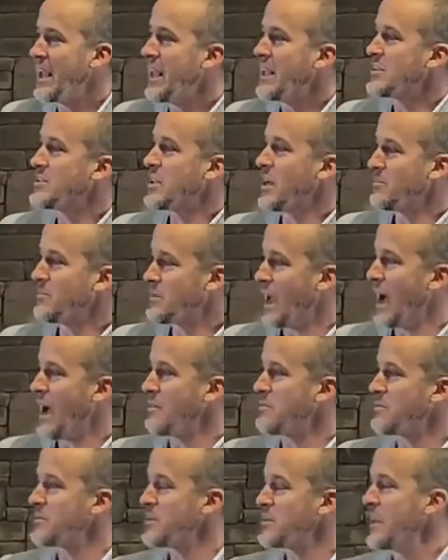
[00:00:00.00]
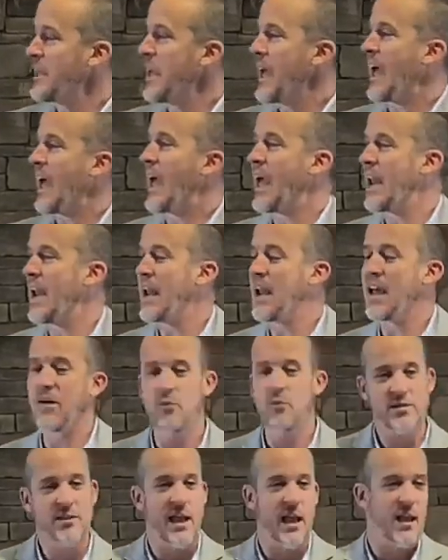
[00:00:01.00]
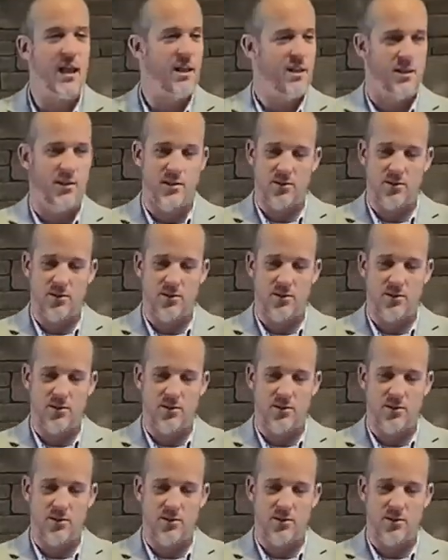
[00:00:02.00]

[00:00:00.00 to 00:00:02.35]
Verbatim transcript: Sometimes, and we say,